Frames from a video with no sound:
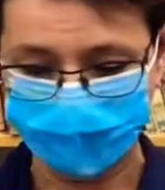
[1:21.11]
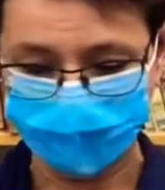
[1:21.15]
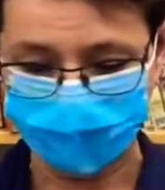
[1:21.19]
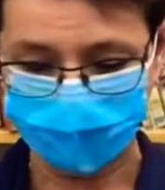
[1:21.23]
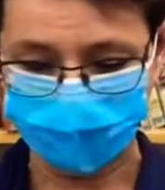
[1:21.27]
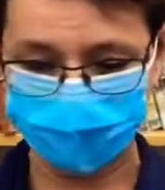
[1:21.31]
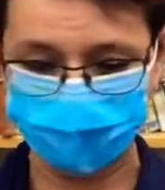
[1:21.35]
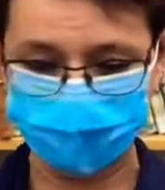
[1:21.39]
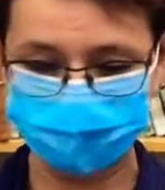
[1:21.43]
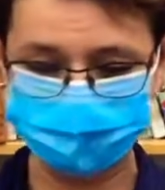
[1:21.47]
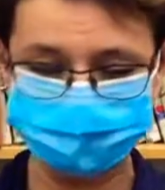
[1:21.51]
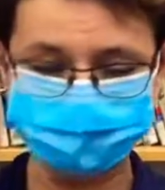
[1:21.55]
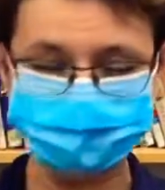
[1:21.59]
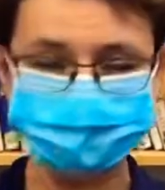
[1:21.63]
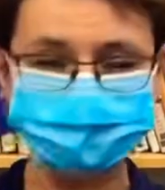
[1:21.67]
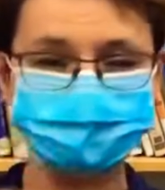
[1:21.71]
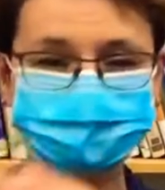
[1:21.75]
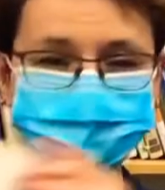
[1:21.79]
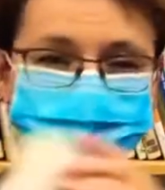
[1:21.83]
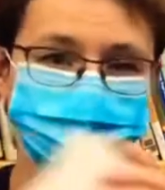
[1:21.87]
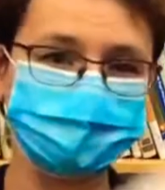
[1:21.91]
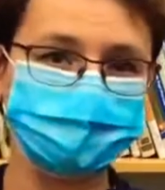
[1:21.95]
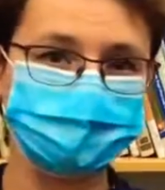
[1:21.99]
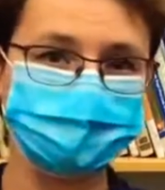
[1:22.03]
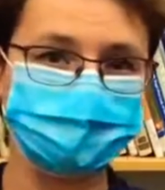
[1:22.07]
and
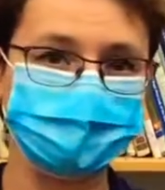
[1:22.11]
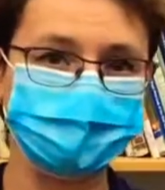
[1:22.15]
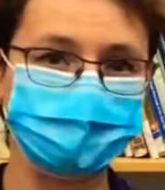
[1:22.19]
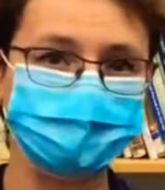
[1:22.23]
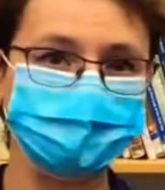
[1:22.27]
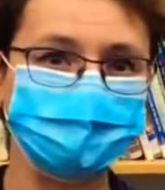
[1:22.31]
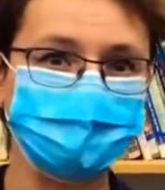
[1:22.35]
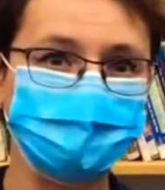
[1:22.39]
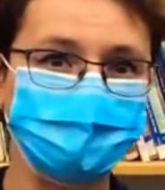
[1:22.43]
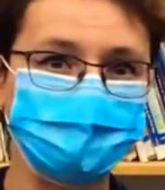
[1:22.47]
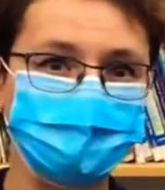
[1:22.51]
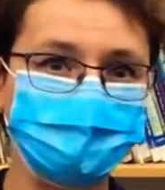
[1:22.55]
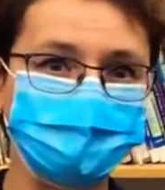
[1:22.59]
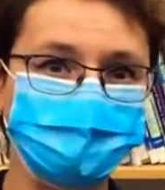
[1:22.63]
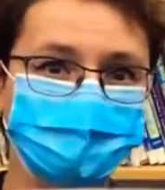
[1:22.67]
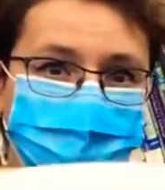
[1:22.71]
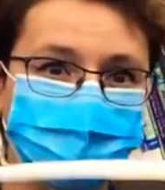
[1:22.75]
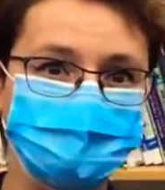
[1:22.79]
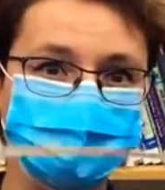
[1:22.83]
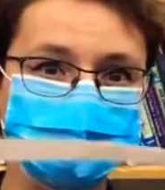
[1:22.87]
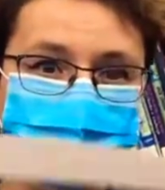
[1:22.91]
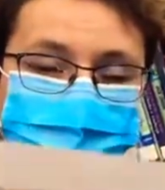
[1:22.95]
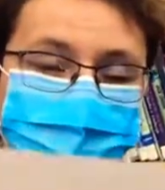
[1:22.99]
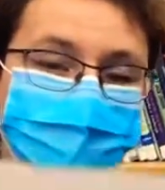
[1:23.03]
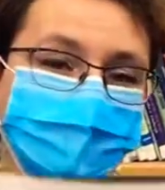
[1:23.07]
something that I'm calling
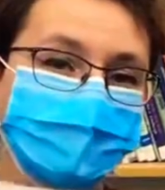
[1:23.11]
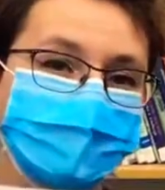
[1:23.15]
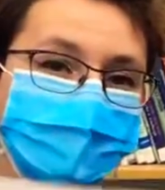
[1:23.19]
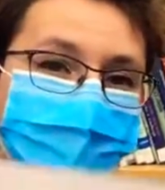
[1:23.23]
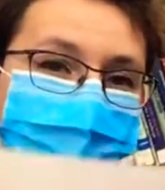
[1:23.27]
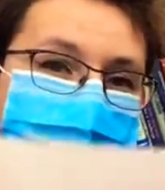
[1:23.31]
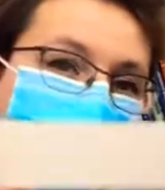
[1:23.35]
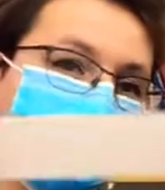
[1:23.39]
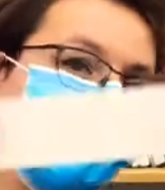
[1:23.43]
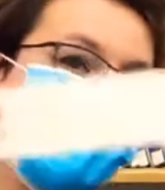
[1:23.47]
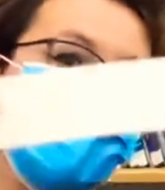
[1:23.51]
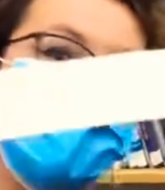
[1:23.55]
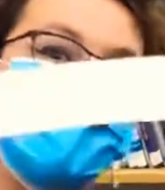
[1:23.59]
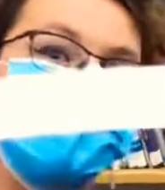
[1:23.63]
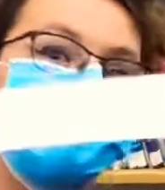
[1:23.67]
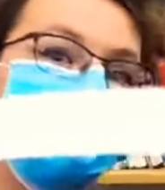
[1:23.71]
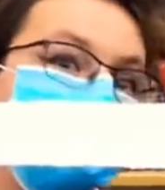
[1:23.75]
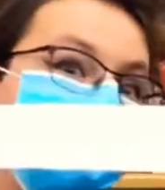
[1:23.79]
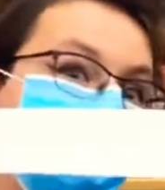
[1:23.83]
an edge